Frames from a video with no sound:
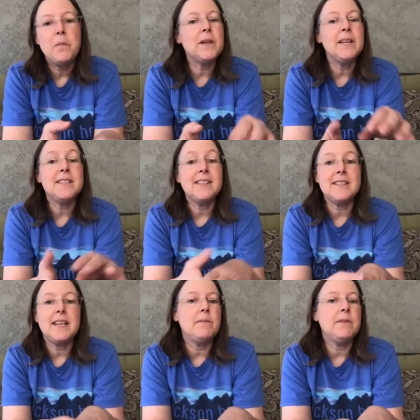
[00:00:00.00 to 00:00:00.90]
But it's the
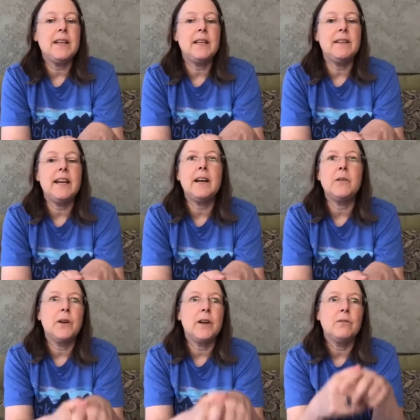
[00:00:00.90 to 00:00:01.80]
same thing
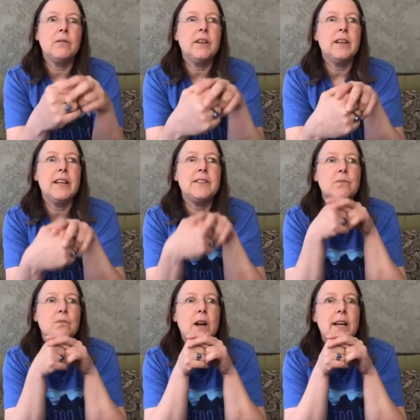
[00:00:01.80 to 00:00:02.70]
there, where
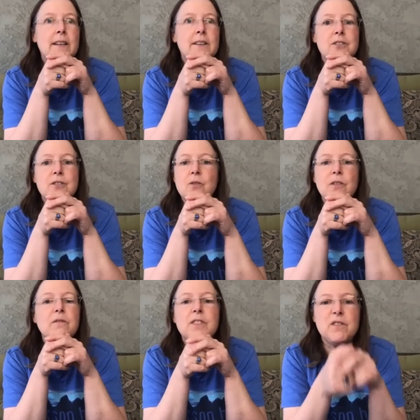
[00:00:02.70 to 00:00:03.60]
it's Ryan just sort
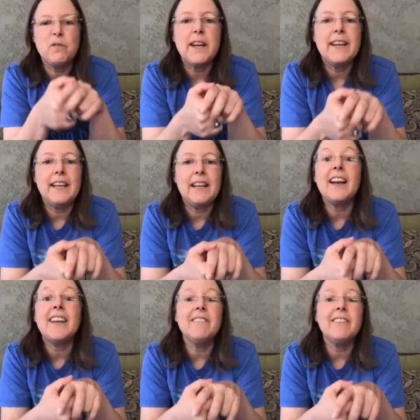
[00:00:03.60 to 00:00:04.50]
of just fighting,
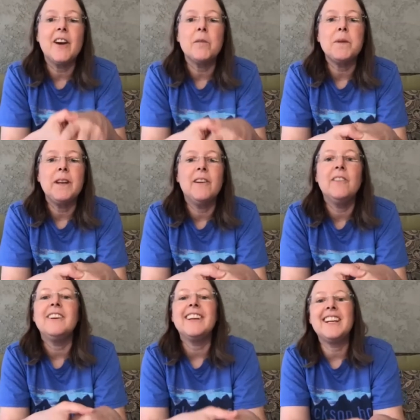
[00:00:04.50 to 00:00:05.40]
not giving up, you
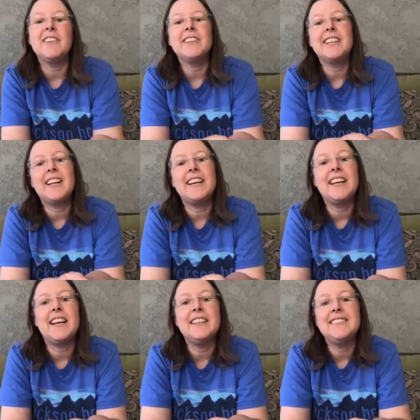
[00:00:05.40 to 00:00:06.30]
know? And I really like
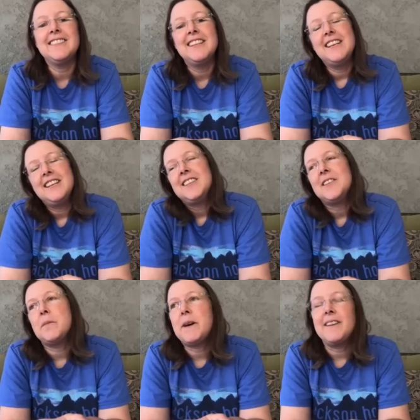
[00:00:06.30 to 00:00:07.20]
that
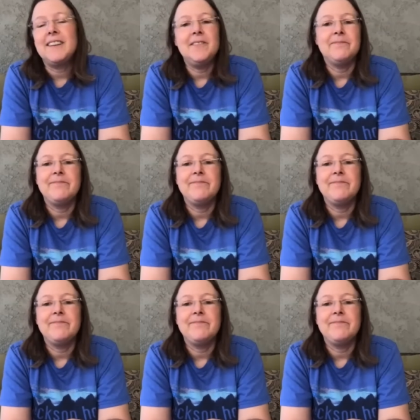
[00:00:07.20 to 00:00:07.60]
about it.